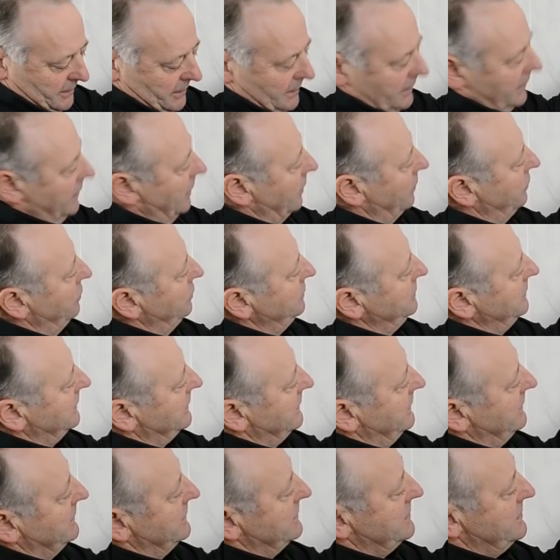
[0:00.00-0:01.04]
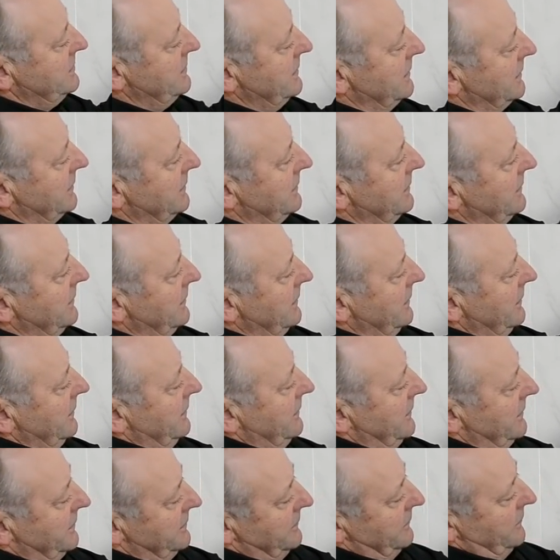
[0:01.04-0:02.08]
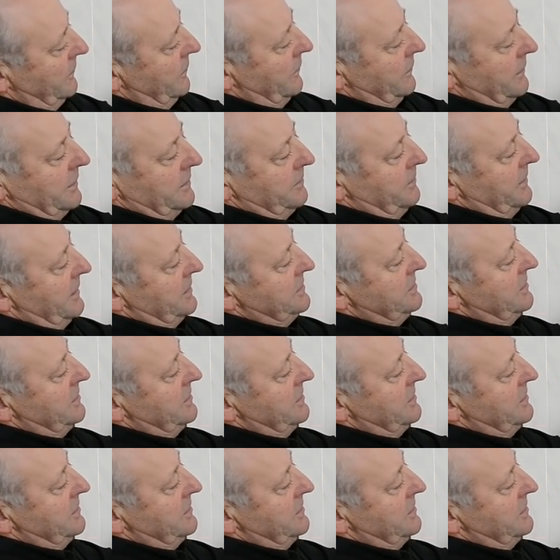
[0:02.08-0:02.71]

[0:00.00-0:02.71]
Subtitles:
although you can't see it, that the pressure